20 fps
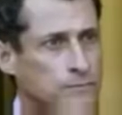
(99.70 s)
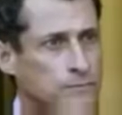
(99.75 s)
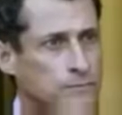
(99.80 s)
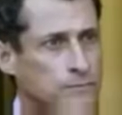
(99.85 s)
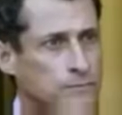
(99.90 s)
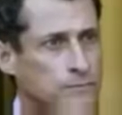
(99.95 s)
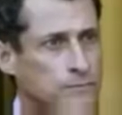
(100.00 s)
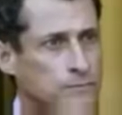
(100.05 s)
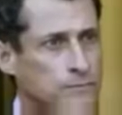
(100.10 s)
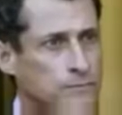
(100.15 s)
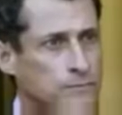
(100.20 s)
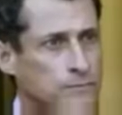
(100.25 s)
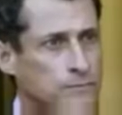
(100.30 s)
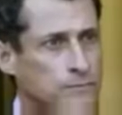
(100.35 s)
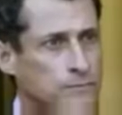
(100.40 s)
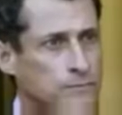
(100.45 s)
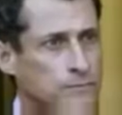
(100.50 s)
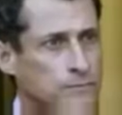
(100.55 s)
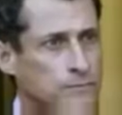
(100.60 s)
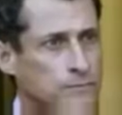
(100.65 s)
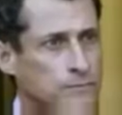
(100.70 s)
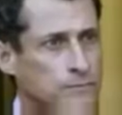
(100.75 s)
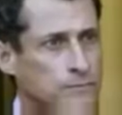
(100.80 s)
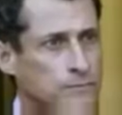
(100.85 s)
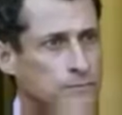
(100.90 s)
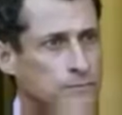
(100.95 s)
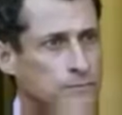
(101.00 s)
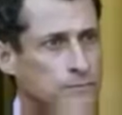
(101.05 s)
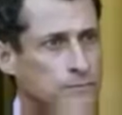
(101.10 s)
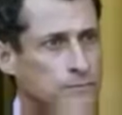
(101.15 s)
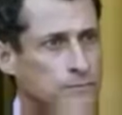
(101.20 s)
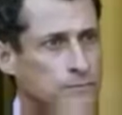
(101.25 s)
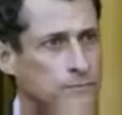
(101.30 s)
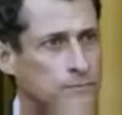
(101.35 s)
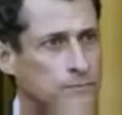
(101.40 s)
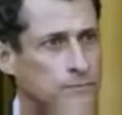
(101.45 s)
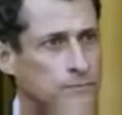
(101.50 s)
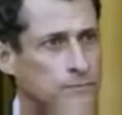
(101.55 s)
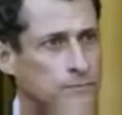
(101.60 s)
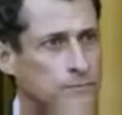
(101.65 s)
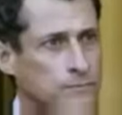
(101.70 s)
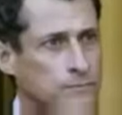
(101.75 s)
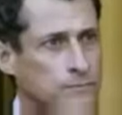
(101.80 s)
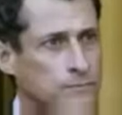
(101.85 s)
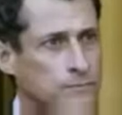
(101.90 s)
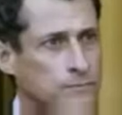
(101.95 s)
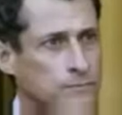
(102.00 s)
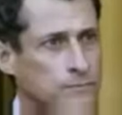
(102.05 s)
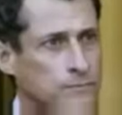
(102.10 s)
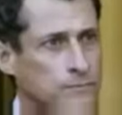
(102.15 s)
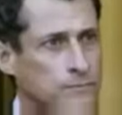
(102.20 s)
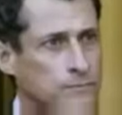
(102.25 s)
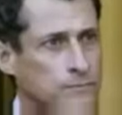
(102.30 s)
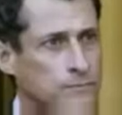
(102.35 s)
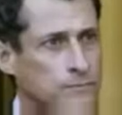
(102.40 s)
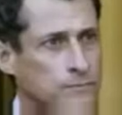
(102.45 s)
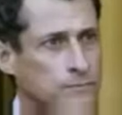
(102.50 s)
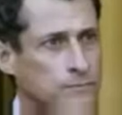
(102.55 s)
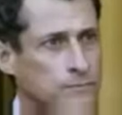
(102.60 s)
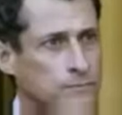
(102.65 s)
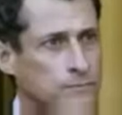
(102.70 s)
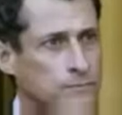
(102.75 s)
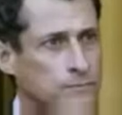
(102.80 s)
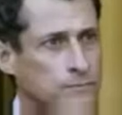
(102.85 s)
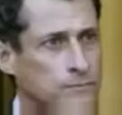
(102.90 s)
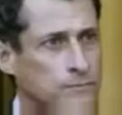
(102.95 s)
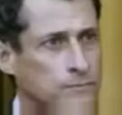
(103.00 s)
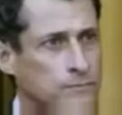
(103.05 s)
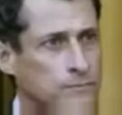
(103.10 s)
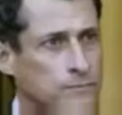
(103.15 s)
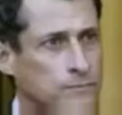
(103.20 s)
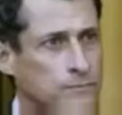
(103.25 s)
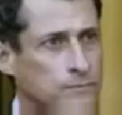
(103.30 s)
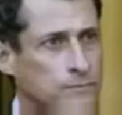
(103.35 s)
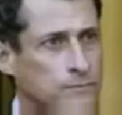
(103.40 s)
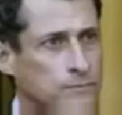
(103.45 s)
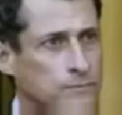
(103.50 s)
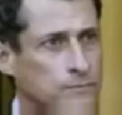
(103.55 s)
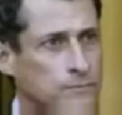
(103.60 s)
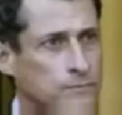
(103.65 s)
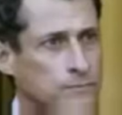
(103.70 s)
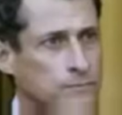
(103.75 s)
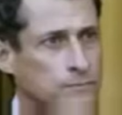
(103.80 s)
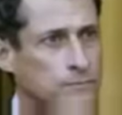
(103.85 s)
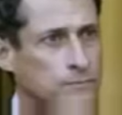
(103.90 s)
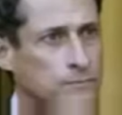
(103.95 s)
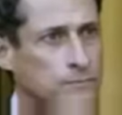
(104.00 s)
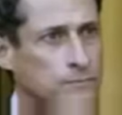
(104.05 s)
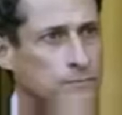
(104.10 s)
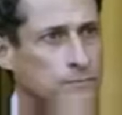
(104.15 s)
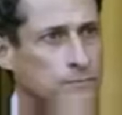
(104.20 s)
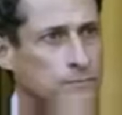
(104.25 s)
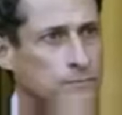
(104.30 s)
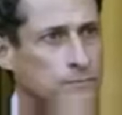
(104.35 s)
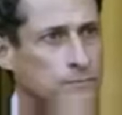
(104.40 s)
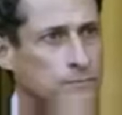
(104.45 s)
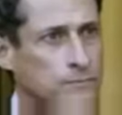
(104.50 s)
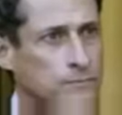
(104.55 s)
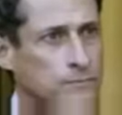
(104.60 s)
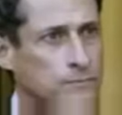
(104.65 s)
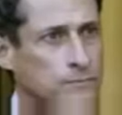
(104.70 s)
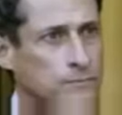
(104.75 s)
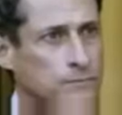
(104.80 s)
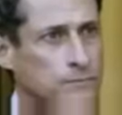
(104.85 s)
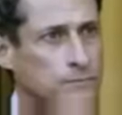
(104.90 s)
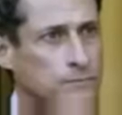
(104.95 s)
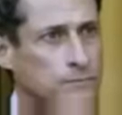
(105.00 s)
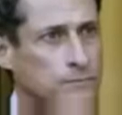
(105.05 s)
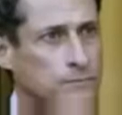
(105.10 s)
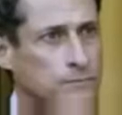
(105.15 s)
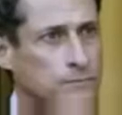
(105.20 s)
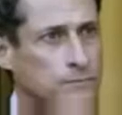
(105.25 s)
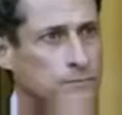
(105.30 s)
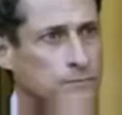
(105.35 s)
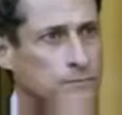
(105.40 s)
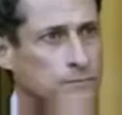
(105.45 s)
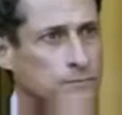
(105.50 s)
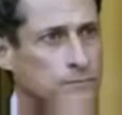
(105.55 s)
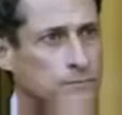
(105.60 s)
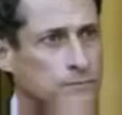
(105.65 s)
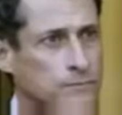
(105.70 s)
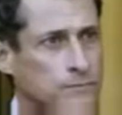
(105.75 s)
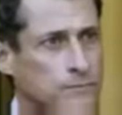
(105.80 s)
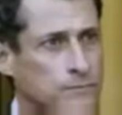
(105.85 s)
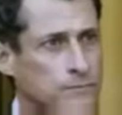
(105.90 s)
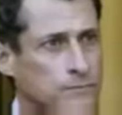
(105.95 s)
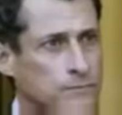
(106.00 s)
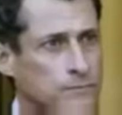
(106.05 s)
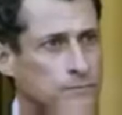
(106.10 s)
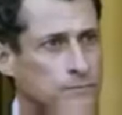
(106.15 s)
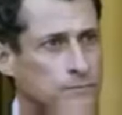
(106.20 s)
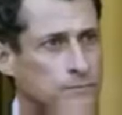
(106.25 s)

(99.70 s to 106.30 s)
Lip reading: No words are spoken by the person on screen.